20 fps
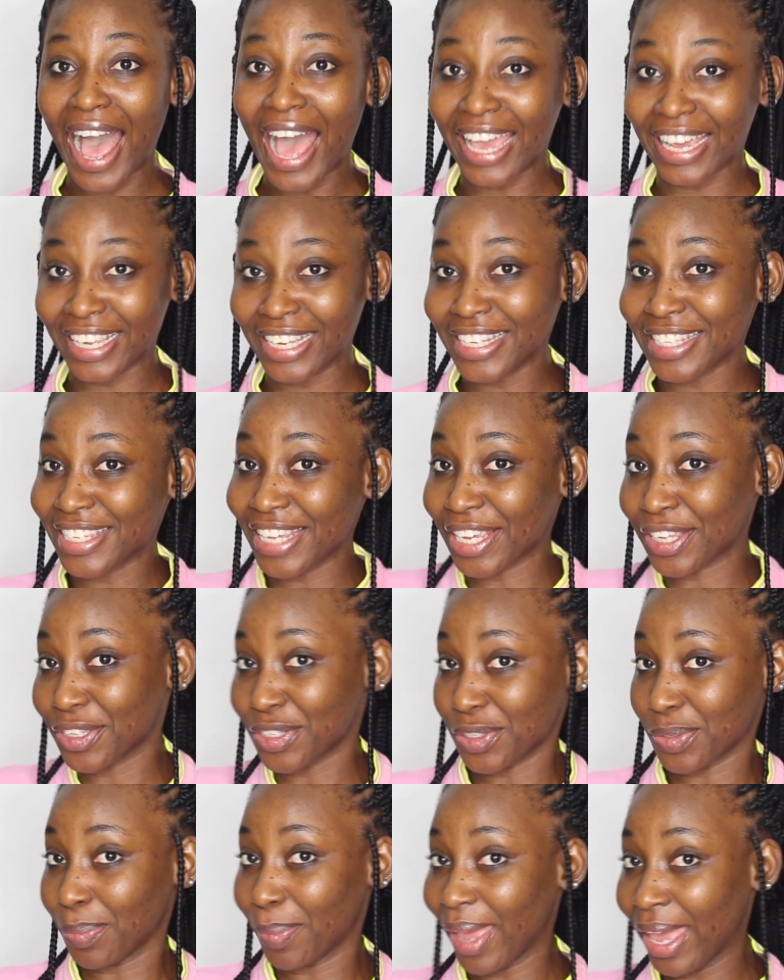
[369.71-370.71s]
I can't take
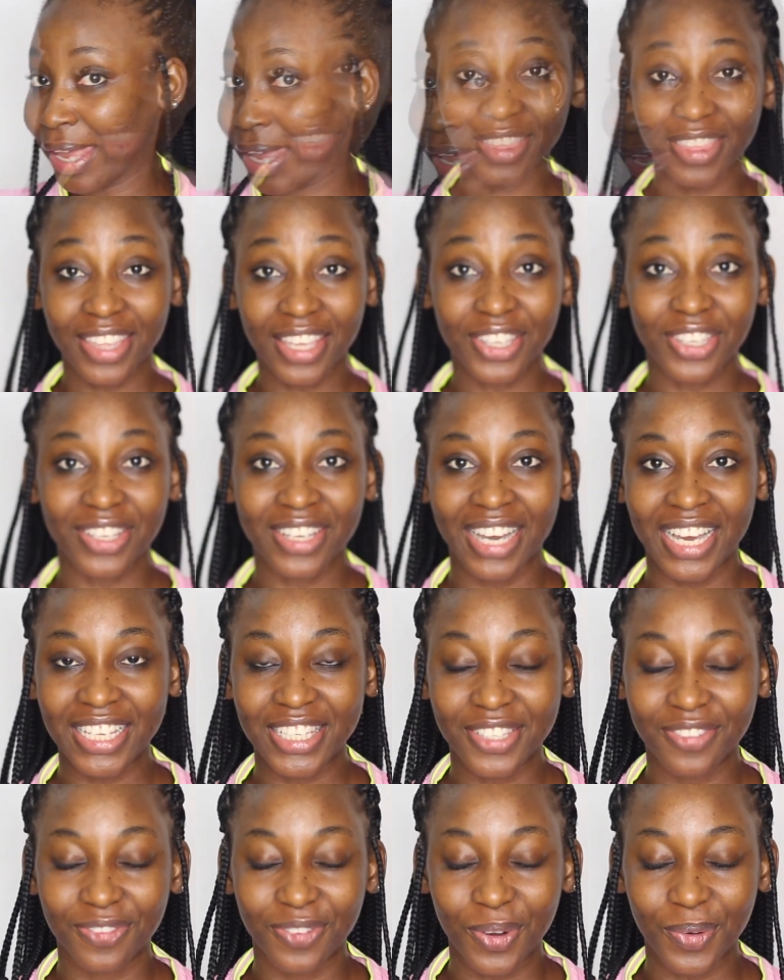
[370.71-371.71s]
you to bed. Thank you
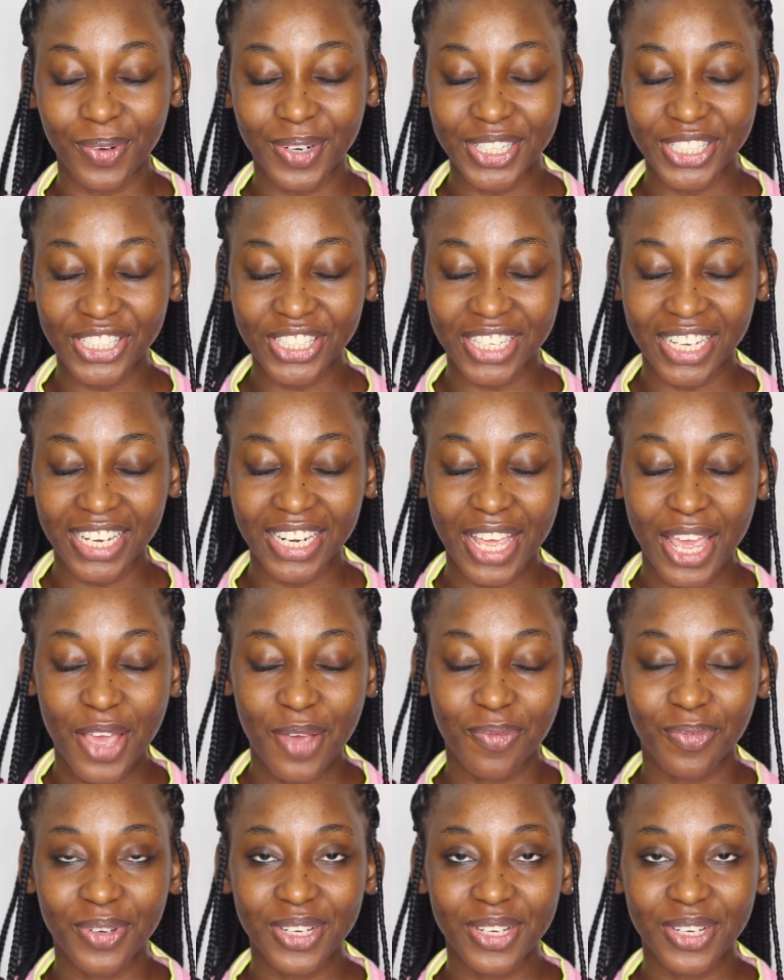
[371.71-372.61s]
guys for watching.